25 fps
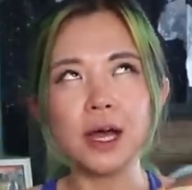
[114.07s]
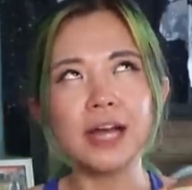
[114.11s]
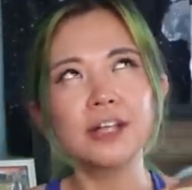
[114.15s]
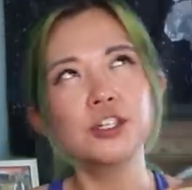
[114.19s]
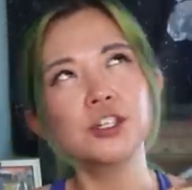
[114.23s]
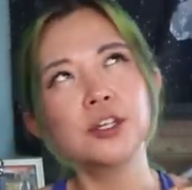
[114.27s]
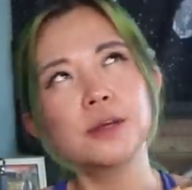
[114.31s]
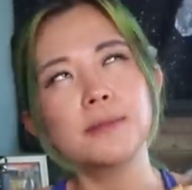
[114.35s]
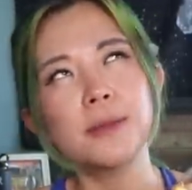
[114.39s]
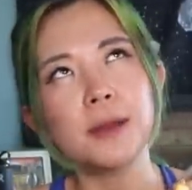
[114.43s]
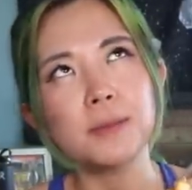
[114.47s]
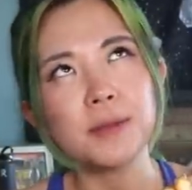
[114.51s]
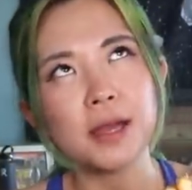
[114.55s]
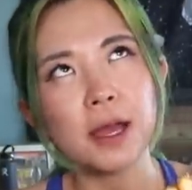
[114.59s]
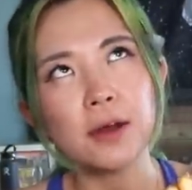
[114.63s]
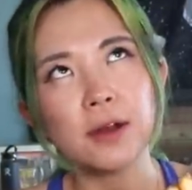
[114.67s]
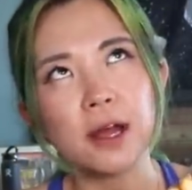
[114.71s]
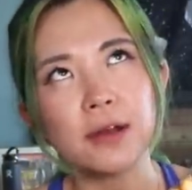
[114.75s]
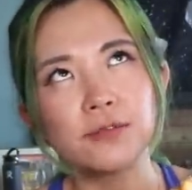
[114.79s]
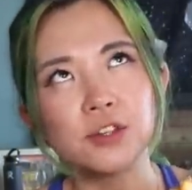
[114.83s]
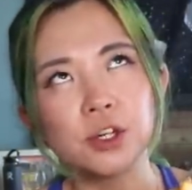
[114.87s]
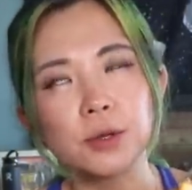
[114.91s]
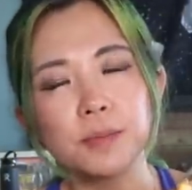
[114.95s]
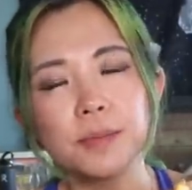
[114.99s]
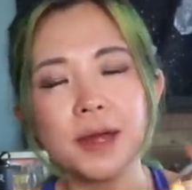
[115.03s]
Actually, it might be out
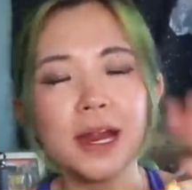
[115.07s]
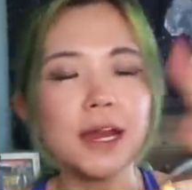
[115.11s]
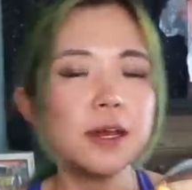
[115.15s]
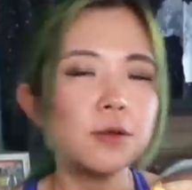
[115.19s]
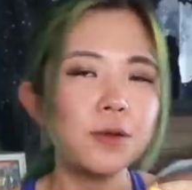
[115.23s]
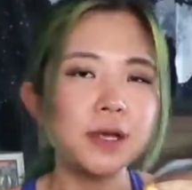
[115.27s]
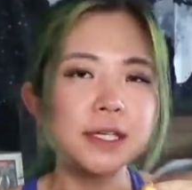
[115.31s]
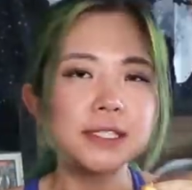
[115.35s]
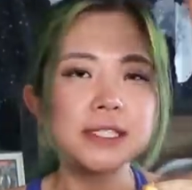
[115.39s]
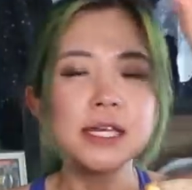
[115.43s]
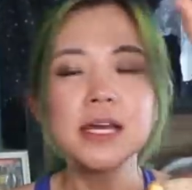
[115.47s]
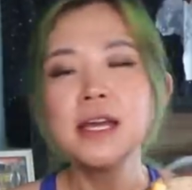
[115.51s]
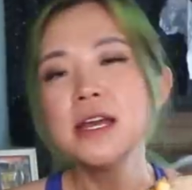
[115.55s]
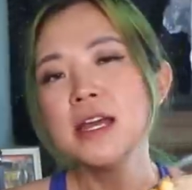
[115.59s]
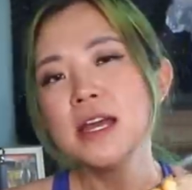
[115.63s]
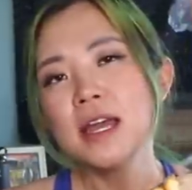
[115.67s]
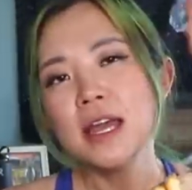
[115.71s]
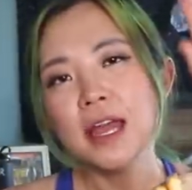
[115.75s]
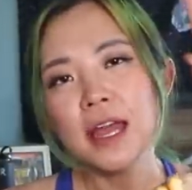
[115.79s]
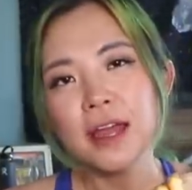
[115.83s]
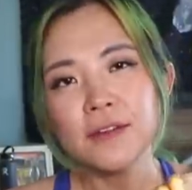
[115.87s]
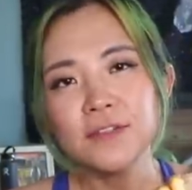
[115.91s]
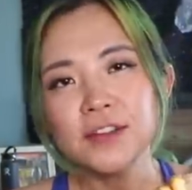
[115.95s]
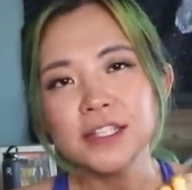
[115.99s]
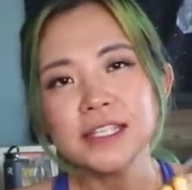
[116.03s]
after. But anyways,
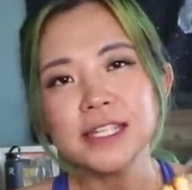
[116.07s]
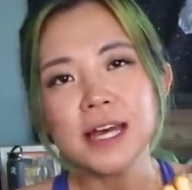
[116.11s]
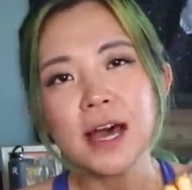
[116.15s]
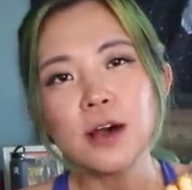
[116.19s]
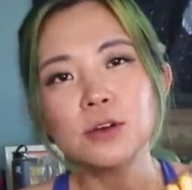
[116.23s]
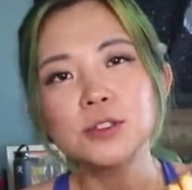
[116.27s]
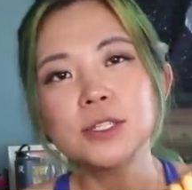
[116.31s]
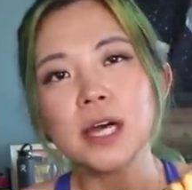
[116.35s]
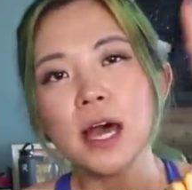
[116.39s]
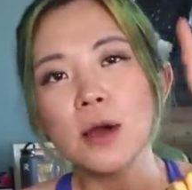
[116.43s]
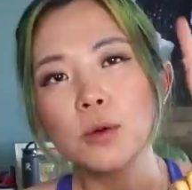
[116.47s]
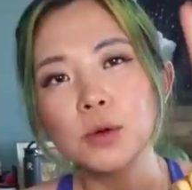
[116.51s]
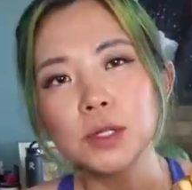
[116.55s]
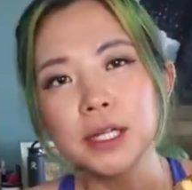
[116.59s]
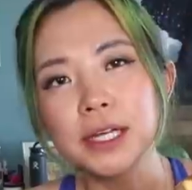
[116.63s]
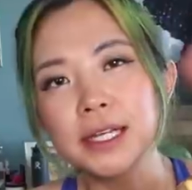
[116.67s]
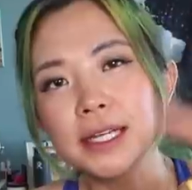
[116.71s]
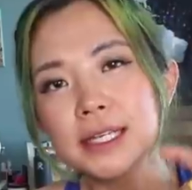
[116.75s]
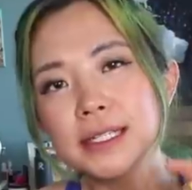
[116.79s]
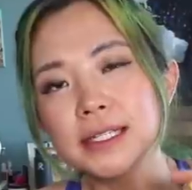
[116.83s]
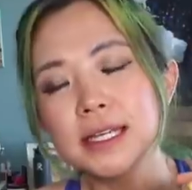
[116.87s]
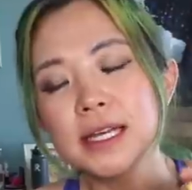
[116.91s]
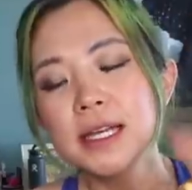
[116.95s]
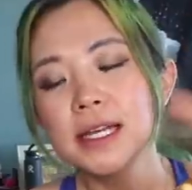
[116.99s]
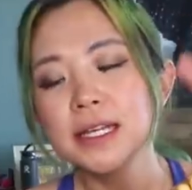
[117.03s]
if it's out, I will
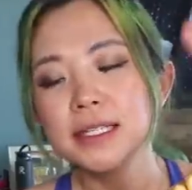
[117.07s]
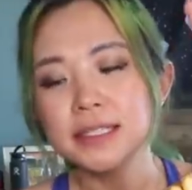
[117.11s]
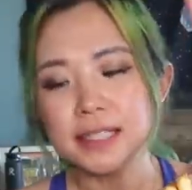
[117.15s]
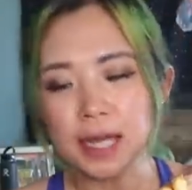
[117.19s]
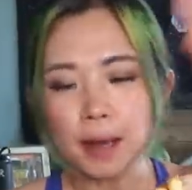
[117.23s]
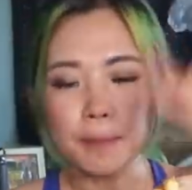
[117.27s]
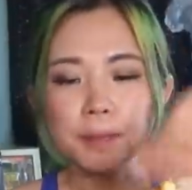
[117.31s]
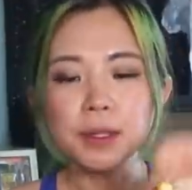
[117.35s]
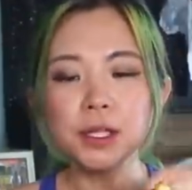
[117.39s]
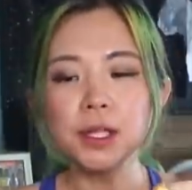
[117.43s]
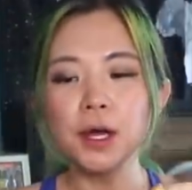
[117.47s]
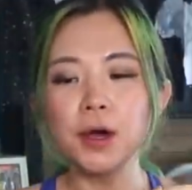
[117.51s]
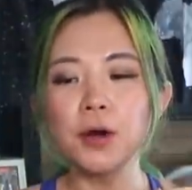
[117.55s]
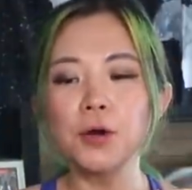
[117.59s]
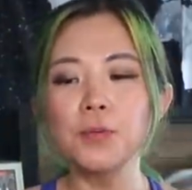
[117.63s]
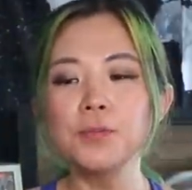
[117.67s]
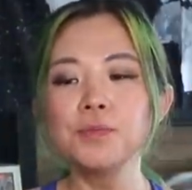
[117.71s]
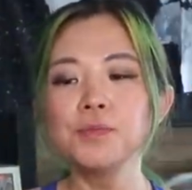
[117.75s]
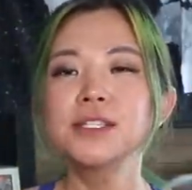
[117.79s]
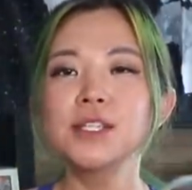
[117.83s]
link it down below.